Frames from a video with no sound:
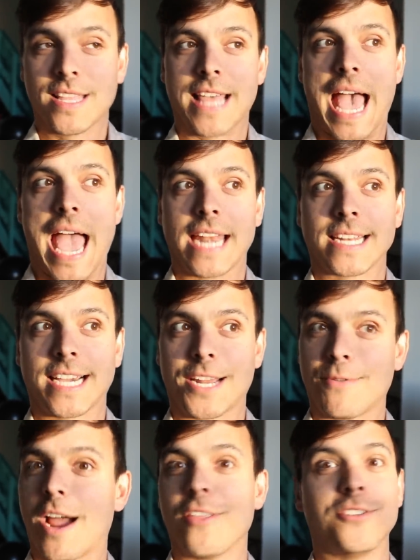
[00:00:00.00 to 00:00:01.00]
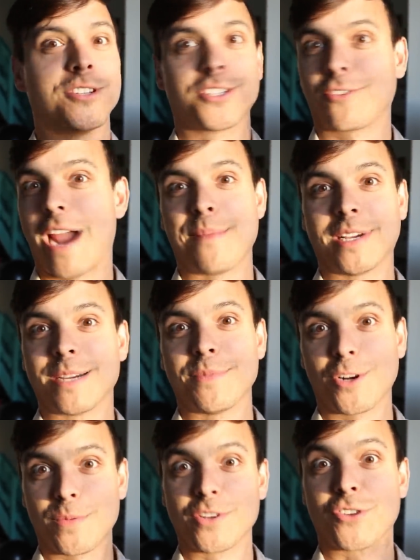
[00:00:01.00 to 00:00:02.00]
that I'd rather just a crappy
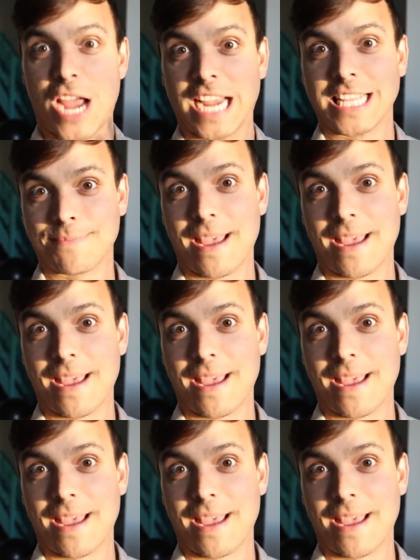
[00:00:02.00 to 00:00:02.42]
computer retrying its